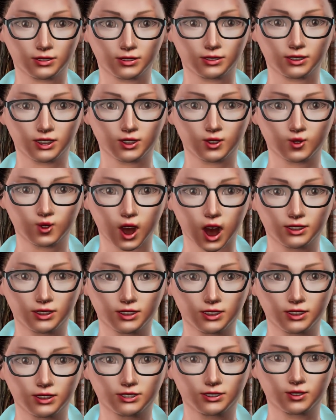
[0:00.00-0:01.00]
These
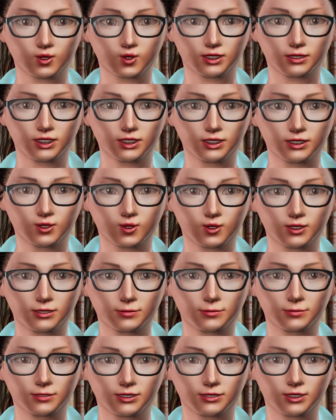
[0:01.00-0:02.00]
allow us to
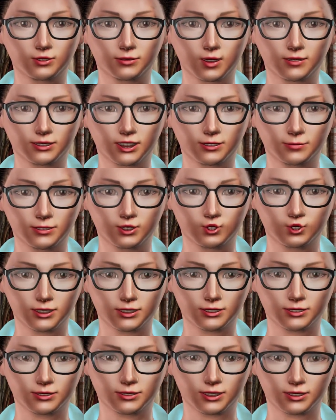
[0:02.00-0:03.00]
evaluate multiple
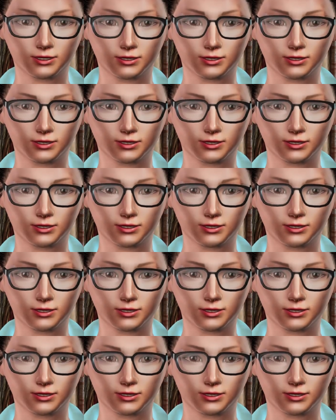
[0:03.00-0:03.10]
conditions in the